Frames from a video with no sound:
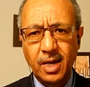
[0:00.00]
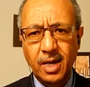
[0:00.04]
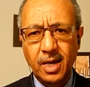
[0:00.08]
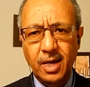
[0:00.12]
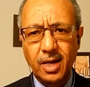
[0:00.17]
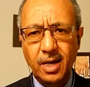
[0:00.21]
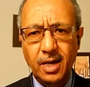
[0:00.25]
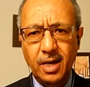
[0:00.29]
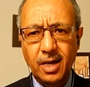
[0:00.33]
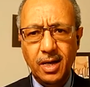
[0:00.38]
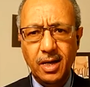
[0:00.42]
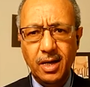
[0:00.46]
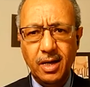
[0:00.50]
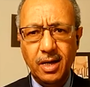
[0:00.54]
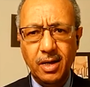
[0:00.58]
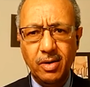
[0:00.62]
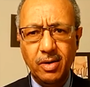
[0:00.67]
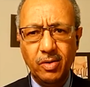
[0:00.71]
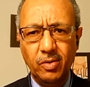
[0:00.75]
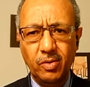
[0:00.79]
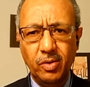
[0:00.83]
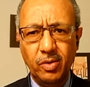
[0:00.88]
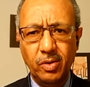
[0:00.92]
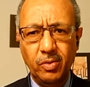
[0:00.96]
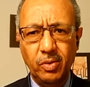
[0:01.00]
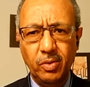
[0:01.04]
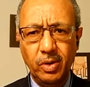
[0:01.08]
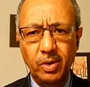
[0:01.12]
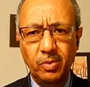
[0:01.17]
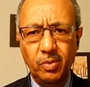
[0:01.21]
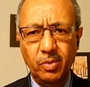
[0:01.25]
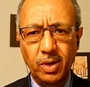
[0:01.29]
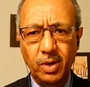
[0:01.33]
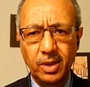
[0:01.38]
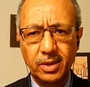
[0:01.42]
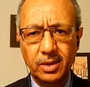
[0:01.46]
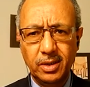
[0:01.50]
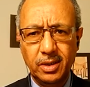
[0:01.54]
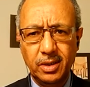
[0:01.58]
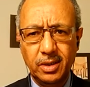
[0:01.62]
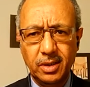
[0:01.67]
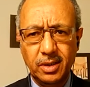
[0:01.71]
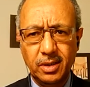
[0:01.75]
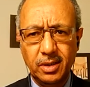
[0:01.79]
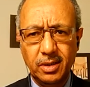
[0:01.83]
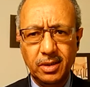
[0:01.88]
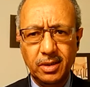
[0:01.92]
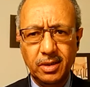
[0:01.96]
We want
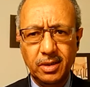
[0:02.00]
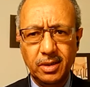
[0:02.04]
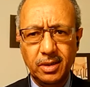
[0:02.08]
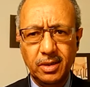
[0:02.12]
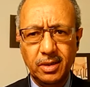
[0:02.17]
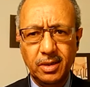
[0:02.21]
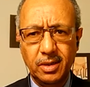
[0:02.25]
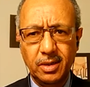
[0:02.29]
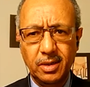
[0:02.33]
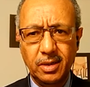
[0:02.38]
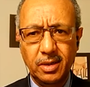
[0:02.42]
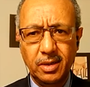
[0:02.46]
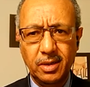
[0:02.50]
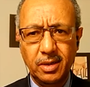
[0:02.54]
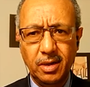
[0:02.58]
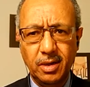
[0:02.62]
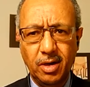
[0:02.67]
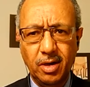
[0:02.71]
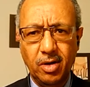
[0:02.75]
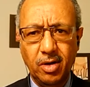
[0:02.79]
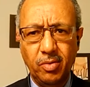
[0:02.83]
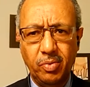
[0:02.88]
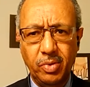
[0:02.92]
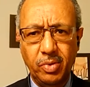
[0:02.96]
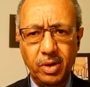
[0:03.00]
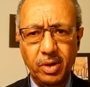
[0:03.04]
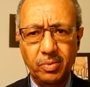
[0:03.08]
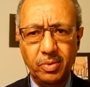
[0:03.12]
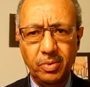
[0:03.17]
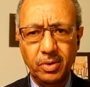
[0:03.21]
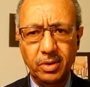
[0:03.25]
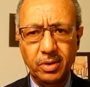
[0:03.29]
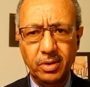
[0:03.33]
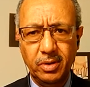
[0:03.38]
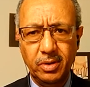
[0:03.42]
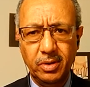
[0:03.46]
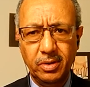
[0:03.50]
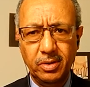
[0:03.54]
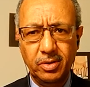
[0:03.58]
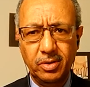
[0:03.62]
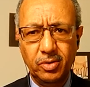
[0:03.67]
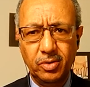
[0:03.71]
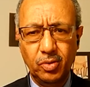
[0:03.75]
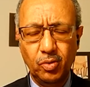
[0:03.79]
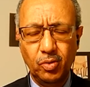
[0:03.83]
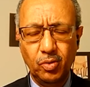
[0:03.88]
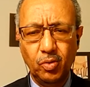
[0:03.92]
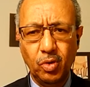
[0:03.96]
our people
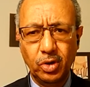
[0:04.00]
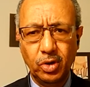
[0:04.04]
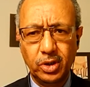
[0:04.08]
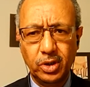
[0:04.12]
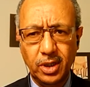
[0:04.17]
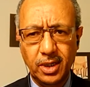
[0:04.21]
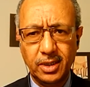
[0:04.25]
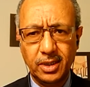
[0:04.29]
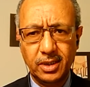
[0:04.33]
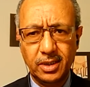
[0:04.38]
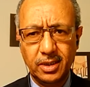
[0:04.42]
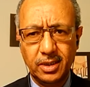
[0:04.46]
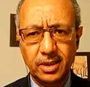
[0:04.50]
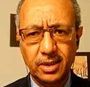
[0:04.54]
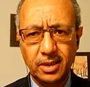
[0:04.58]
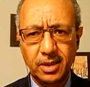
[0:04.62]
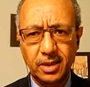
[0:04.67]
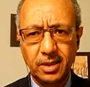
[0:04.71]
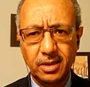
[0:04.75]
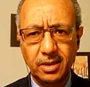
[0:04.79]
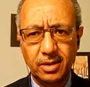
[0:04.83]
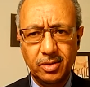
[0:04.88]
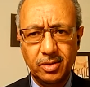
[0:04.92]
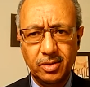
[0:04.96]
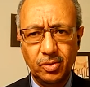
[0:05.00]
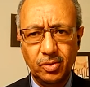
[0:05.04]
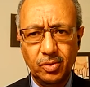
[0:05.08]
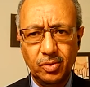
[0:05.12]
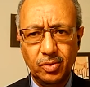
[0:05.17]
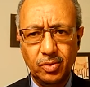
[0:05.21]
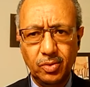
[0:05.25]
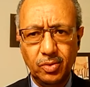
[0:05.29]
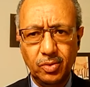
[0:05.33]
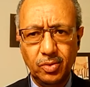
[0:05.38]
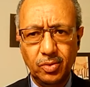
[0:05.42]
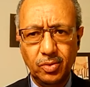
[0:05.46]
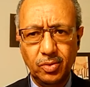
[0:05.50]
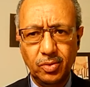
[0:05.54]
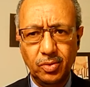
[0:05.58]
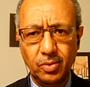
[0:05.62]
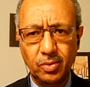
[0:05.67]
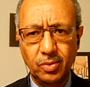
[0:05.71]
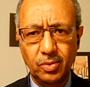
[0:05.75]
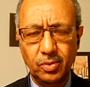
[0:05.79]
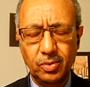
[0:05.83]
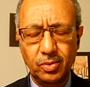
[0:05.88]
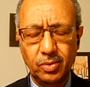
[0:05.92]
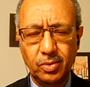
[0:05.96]
to watch us and
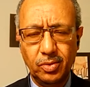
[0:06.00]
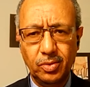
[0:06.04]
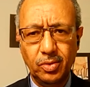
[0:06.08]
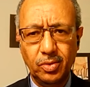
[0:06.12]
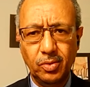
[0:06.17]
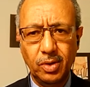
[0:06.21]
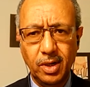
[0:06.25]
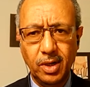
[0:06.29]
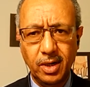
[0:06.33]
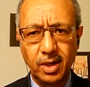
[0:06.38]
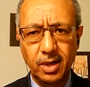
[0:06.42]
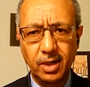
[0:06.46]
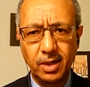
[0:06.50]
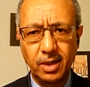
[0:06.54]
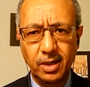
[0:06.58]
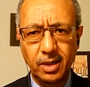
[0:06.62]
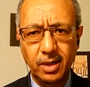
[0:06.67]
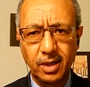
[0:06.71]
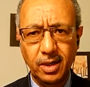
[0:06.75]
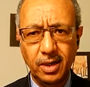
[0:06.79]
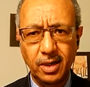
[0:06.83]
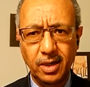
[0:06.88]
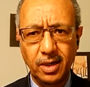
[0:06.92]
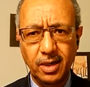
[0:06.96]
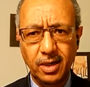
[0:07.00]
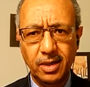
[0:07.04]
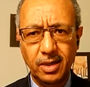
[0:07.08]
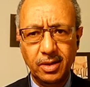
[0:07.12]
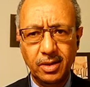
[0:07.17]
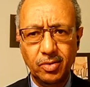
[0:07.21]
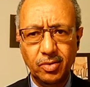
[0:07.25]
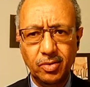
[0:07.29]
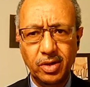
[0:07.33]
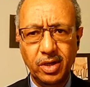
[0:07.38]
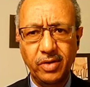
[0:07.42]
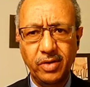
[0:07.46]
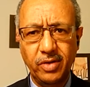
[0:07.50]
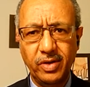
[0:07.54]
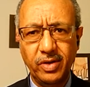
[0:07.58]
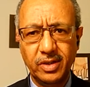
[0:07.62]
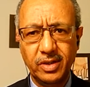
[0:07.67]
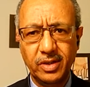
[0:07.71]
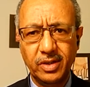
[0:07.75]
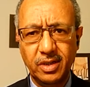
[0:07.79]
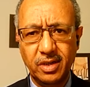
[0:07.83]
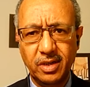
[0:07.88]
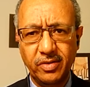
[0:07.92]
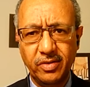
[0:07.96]
to learn and to give
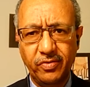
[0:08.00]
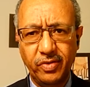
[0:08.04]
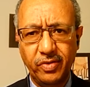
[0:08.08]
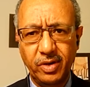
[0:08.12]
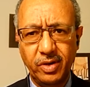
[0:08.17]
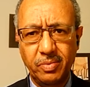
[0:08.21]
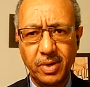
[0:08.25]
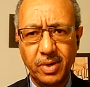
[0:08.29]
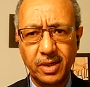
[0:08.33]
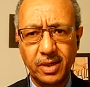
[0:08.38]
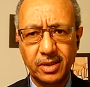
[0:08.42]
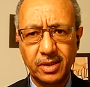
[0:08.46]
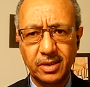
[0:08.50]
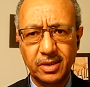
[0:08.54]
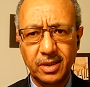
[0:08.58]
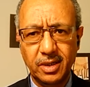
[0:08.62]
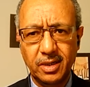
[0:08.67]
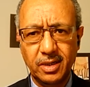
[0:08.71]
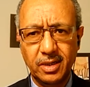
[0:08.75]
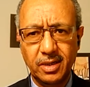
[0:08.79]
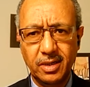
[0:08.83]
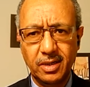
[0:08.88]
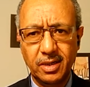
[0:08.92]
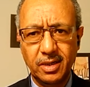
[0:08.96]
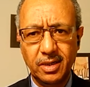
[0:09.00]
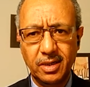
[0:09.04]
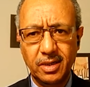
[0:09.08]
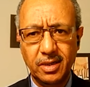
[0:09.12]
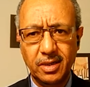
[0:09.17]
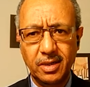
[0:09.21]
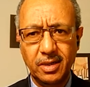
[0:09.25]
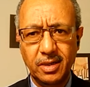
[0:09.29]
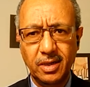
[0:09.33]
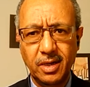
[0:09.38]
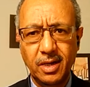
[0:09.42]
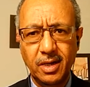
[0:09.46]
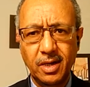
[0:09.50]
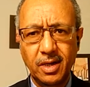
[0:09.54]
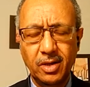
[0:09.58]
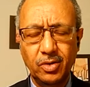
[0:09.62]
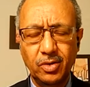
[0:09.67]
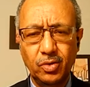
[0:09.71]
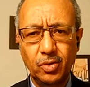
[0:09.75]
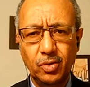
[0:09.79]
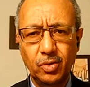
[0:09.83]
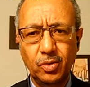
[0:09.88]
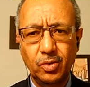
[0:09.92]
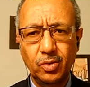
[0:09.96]
us their feedbacks and
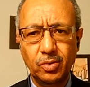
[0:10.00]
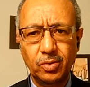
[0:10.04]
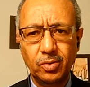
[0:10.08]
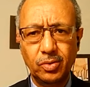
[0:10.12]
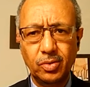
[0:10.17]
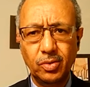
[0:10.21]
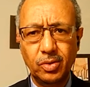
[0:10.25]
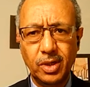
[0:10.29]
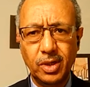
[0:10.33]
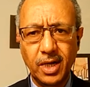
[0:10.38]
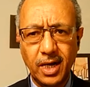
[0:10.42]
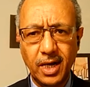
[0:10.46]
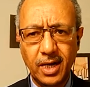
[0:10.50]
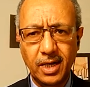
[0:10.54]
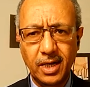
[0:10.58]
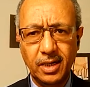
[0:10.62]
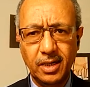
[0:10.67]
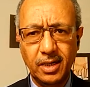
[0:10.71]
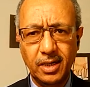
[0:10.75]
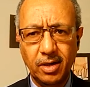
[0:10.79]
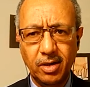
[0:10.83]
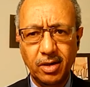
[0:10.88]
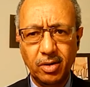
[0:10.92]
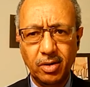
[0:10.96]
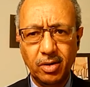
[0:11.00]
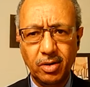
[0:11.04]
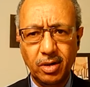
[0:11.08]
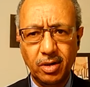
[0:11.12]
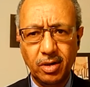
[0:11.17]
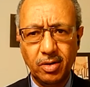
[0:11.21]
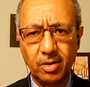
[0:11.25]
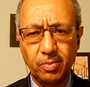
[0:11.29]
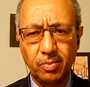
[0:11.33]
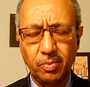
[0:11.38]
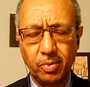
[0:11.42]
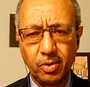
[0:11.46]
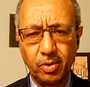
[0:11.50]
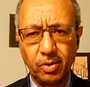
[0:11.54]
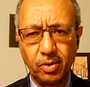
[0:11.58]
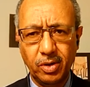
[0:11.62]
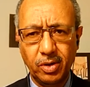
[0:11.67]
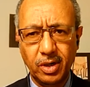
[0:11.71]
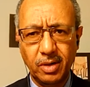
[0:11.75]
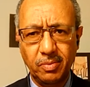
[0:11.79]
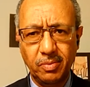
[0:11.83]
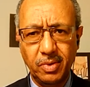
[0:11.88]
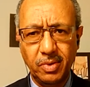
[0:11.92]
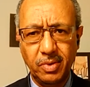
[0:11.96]
to guide our
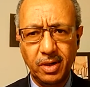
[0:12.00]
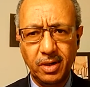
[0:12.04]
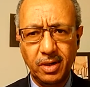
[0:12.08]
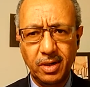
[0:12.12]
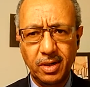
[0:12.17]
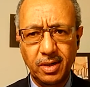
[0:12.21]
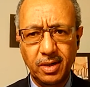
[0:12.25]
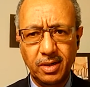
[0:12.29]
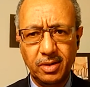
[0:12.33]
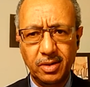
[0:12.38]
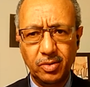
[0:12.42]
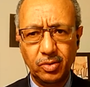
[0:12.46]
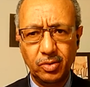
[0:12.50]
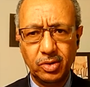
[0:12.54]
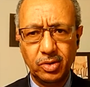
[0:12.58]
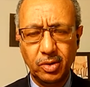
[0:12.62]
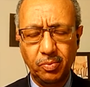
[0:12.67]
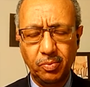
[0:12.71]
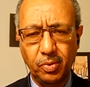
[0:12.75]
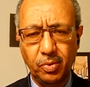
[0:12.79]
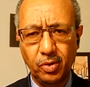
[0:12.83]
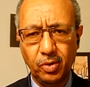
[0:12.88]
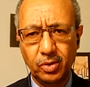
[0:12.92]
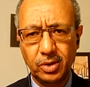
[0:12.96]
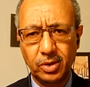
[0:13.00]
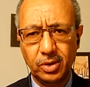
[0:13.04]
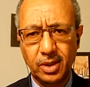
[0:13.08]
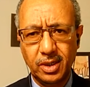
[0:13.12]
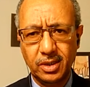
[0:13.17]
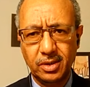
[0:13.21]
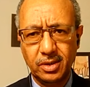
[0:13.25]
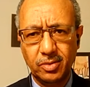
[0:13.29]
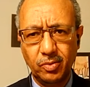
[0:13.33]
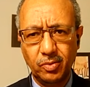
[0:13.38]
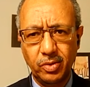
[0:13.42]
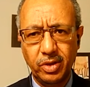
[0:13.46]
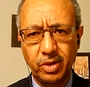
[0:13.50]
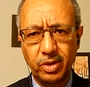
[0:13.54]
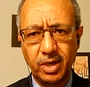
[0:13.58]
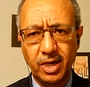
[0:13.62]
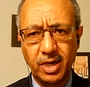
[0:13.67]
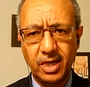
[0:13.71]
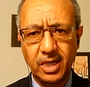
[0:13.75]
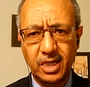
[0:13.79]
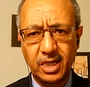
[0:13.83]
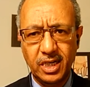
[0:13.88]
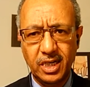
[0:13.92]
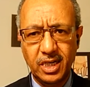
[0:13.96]
programming and to support us with
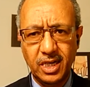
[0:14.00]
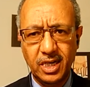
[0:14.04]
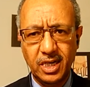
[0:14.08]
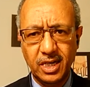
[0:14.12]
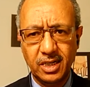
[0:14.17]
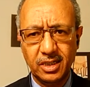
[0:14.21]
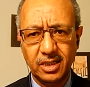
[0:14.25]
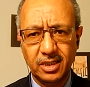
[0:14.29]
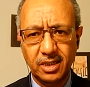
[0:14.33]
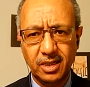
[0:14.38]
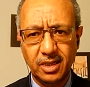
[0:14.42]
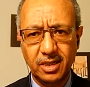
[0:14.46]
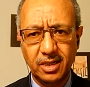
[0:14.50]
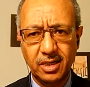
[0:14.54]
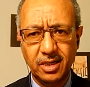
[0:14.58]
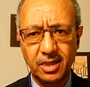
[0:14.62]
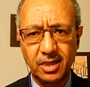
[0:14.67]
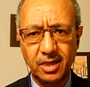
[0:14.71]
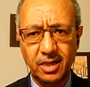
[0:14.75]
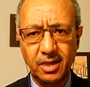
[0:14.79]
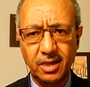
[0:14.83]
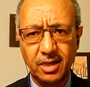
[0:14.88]
ideas and